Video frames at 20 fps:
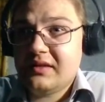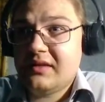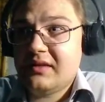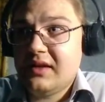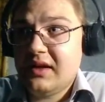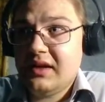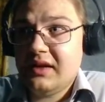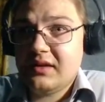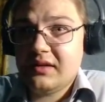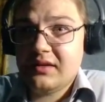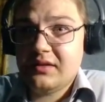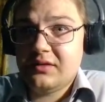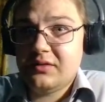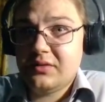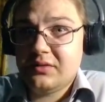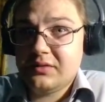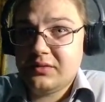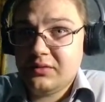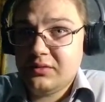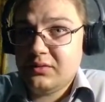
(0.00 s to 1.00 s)
they
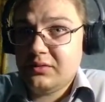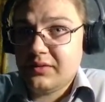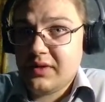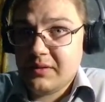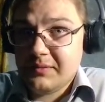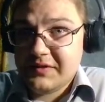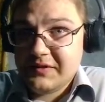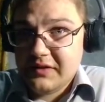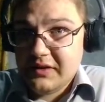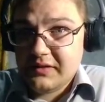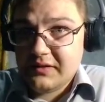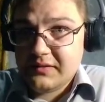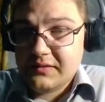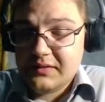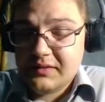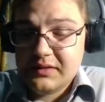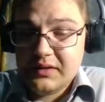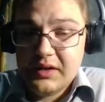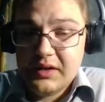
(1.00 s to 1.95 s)
cannot do themselves,